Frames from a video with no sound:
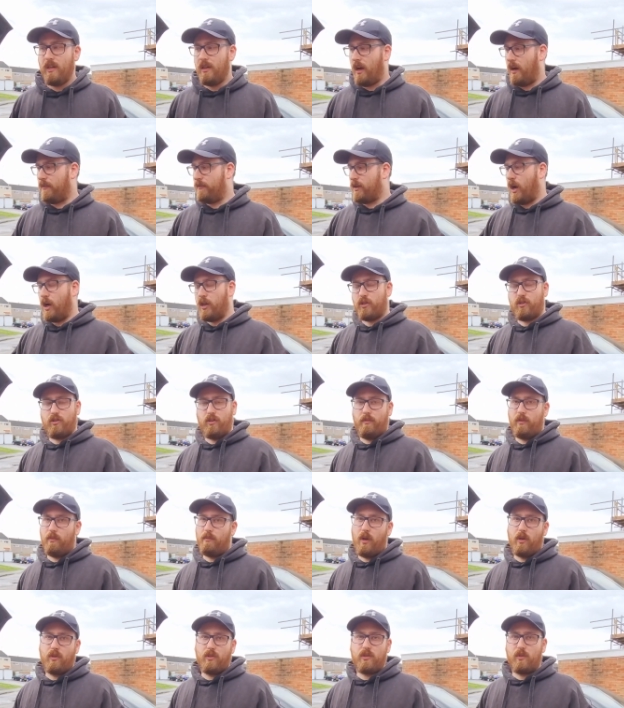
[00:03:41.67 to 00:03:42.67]
Yep. I've got to strip
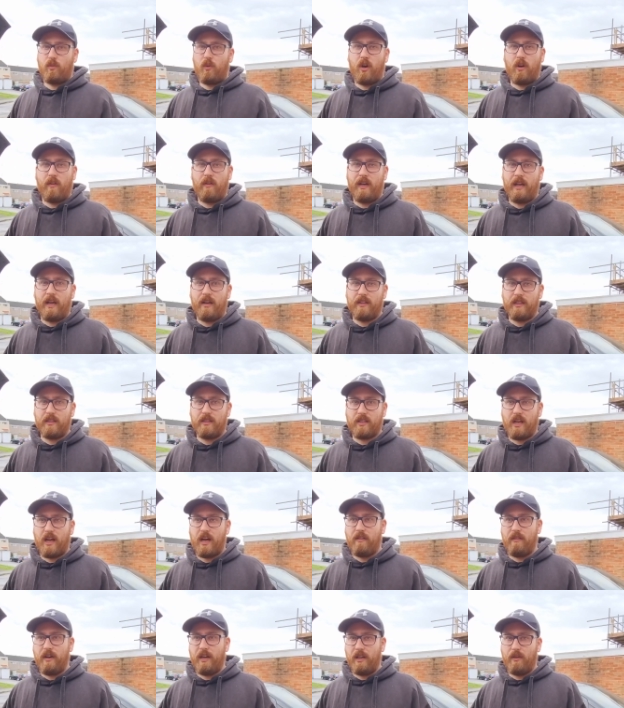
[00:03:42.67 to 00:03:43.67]
most of the wiring out of this
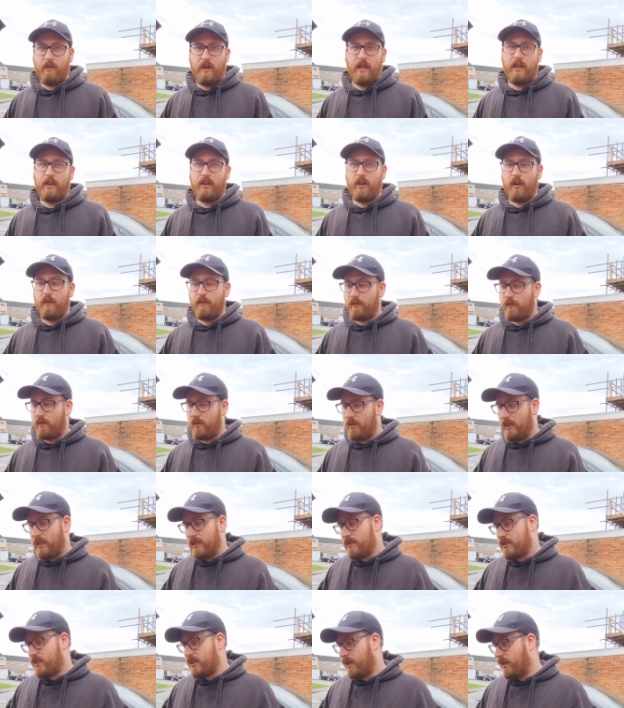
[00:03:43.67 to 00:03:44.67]
car anyway and go through
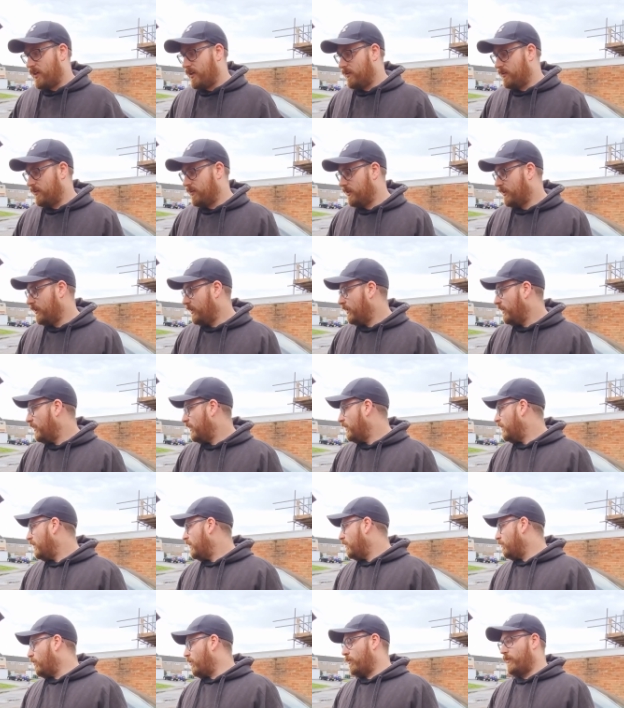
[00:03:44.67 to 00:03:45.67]
it. So
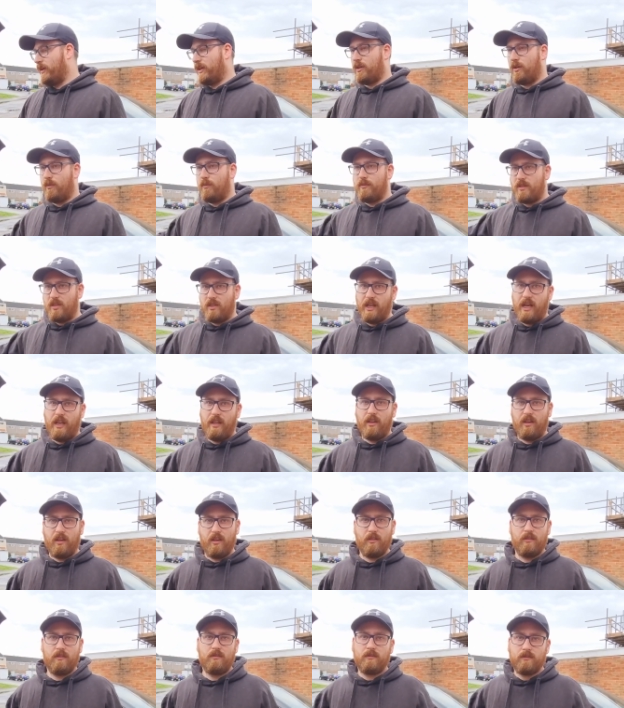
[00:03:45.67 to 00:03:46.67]
when we come to that
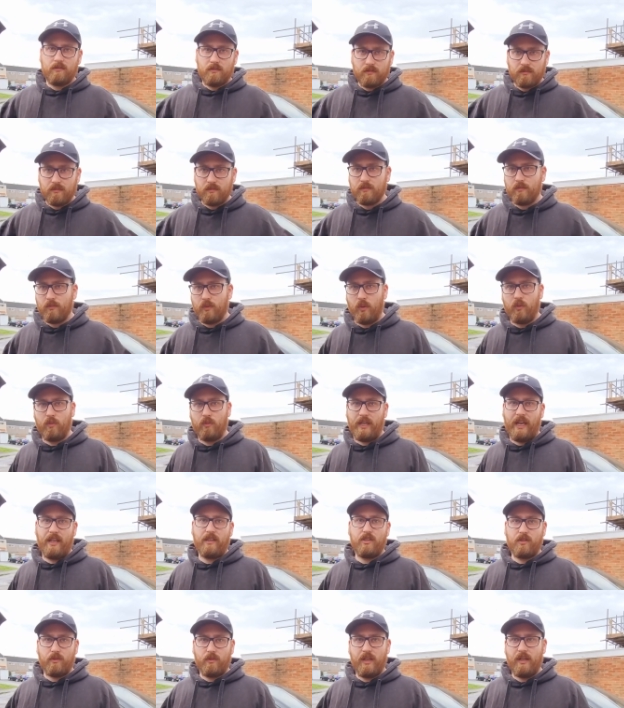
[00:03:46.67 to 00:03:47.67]
though, we'll
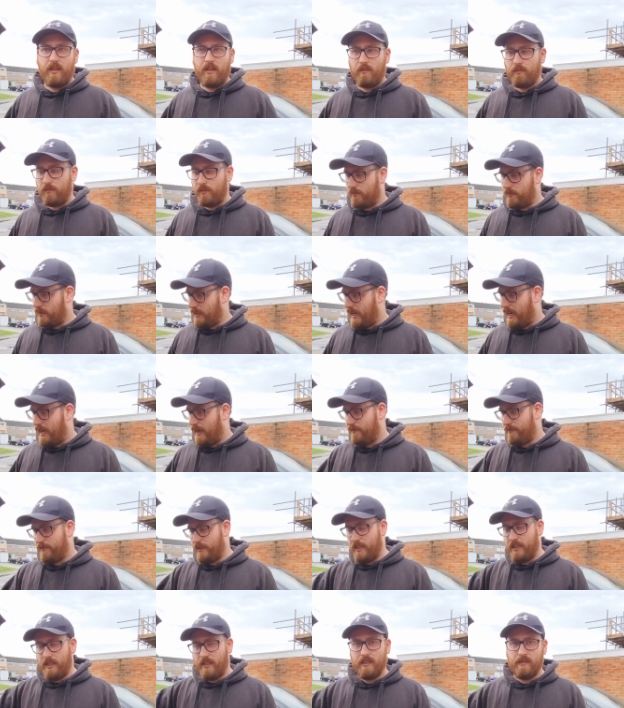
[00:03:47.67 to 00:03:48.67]
get to it and I'm gonna have
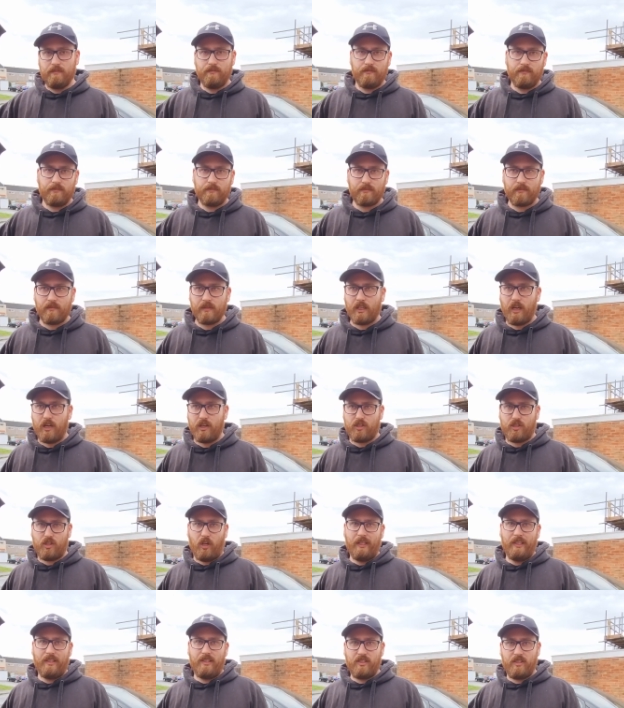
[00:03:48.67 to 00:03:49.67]
um, a
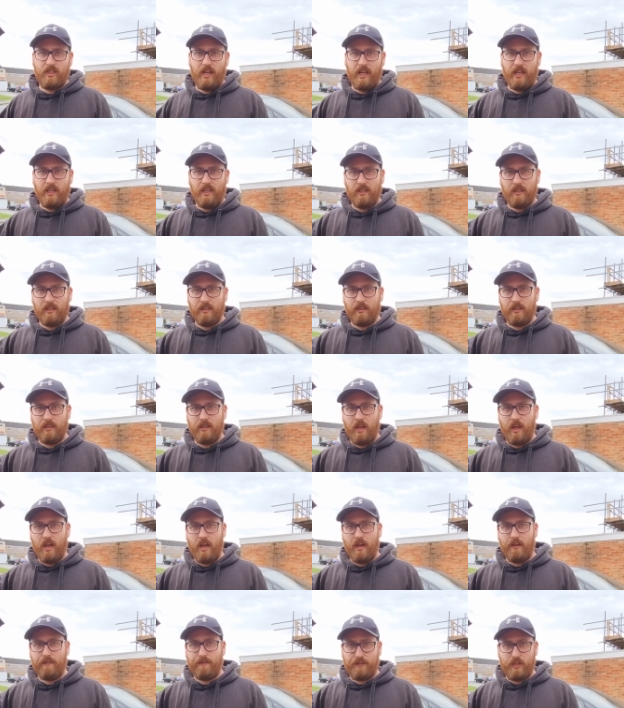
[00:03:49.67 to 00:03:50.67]
solid state
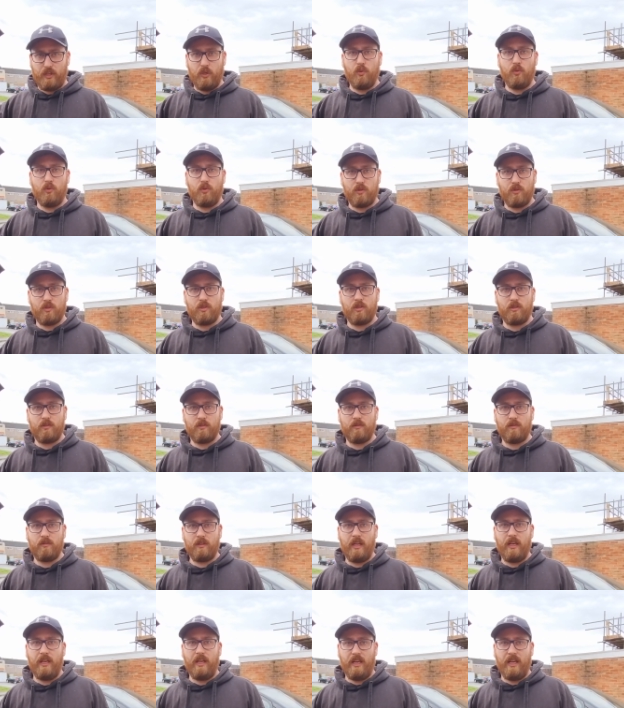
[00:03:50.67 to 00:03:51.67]
uh, fuse
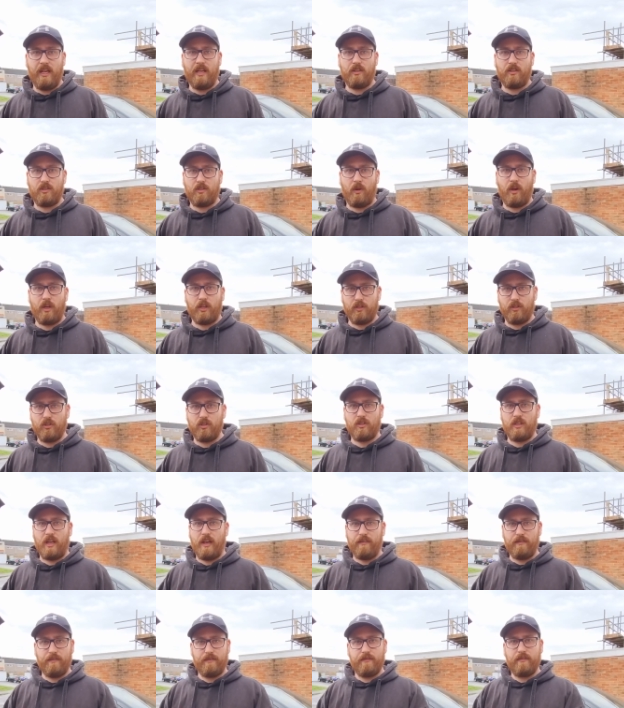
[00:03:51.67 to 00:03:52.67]
in here so I can just
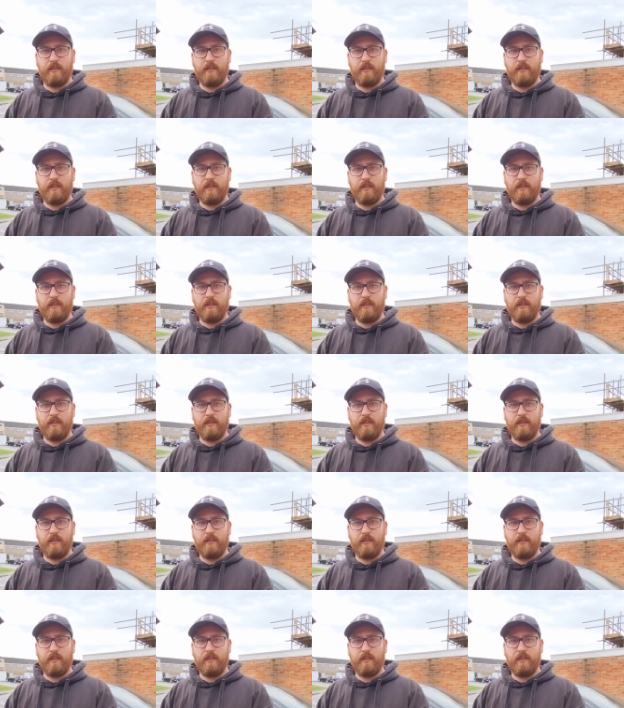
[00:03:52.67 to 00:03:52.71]
have